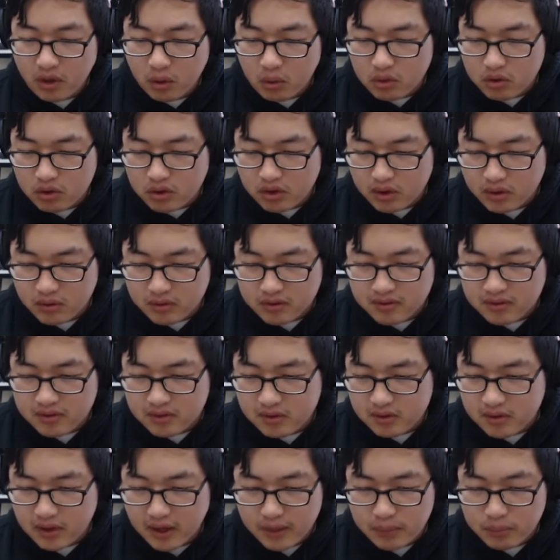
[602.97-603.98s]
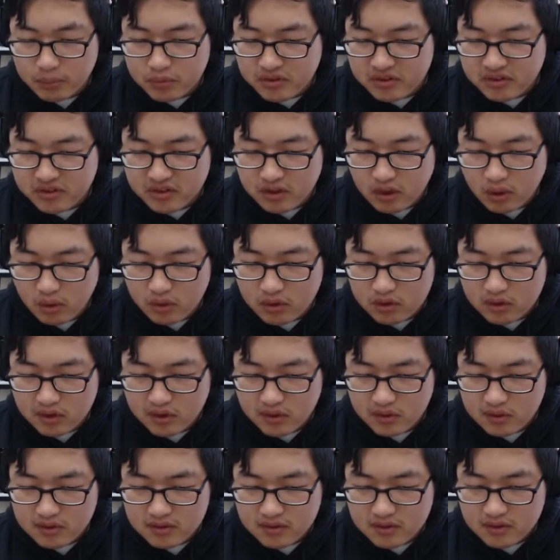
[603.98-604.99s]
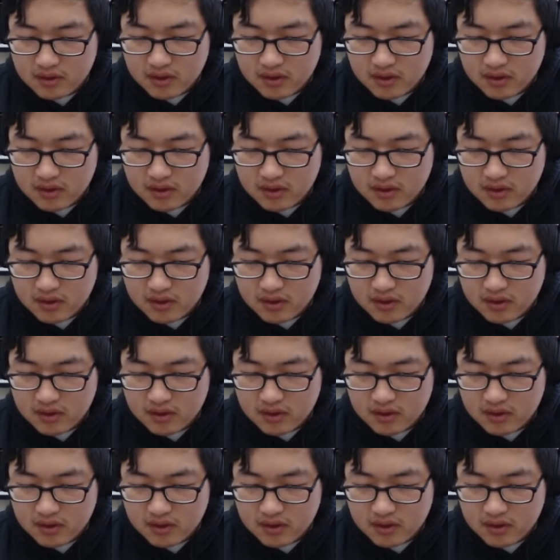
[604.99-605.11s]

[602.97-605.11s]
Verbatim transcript: close, dude. I'm so close.